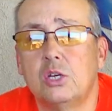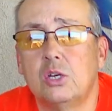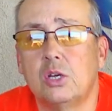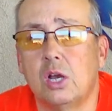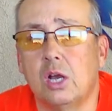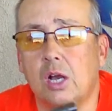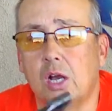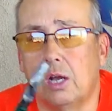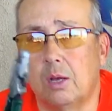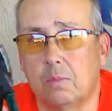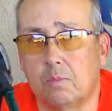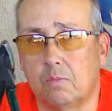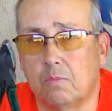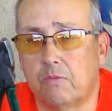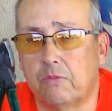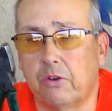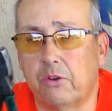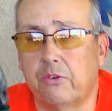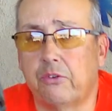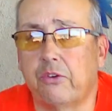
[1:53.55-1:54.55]

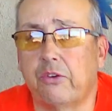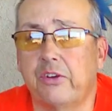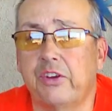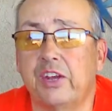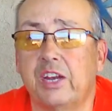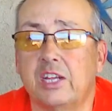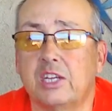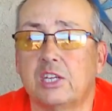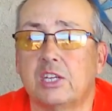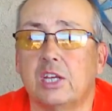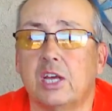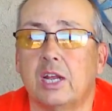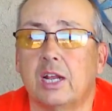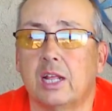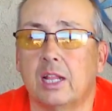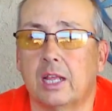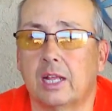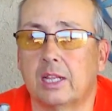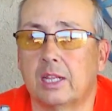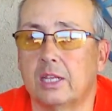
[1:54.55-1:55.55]
Very nice set. I
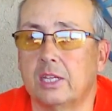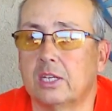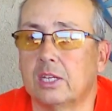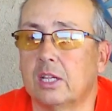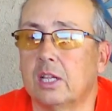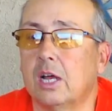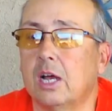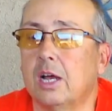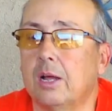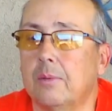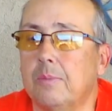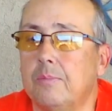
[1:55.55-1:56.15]
like these a lot.